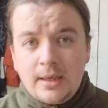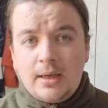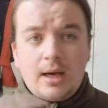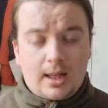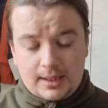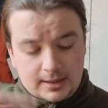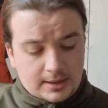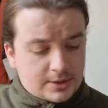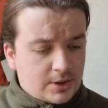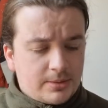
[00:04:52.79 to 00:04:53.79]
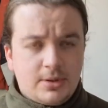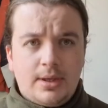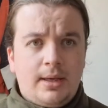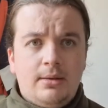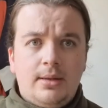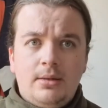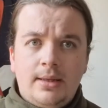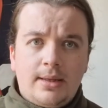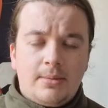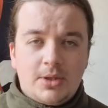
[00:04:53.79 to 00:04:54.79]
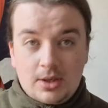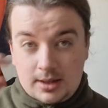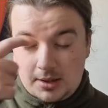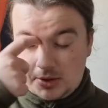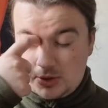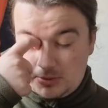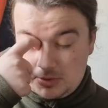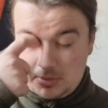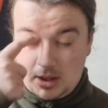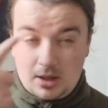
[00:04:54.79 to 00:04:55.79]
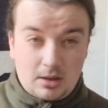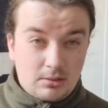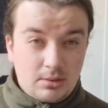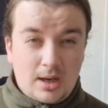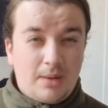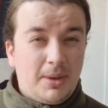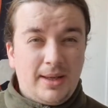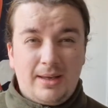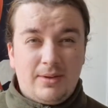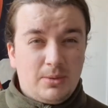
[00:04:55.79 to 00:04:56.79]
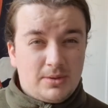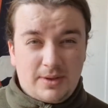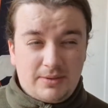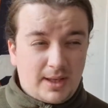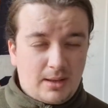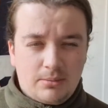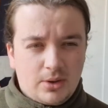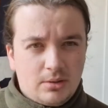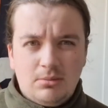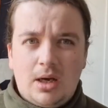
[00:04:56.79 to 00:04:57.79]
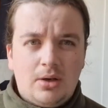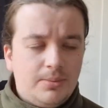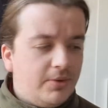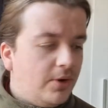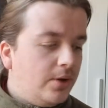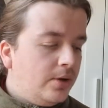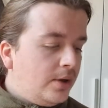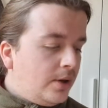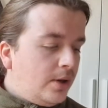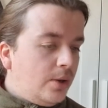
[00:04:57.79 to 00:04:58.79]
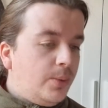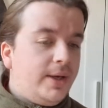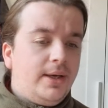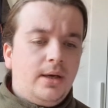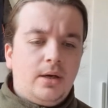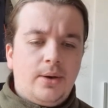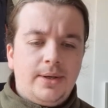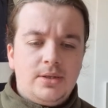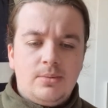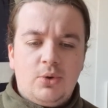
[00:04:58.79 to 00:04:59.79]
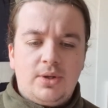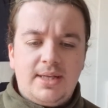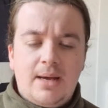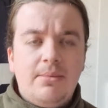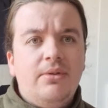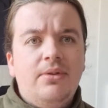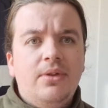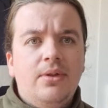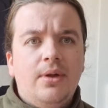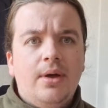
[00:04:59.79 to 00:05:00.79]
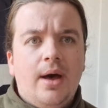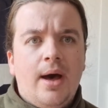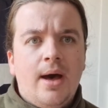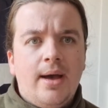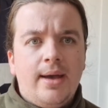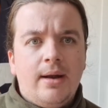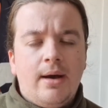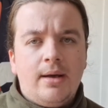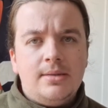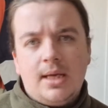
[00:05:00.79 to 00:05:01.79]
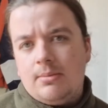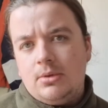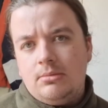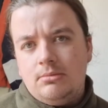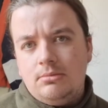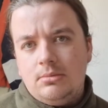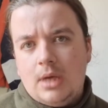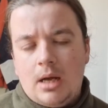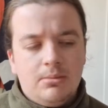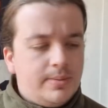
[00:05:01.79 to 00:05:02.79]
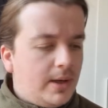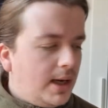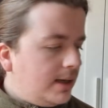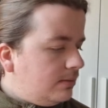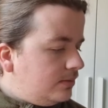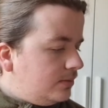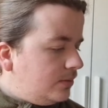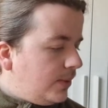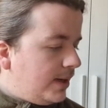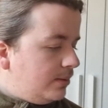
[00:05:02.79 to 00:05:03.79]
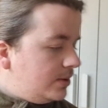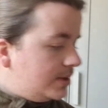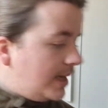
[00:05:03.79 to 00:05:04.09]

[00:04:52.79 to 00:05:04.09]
I'll link the description, link the episode in the description below. I believe it was 15, but I could be wrong. We go into more depth in our segment, Album Spotlight, when it was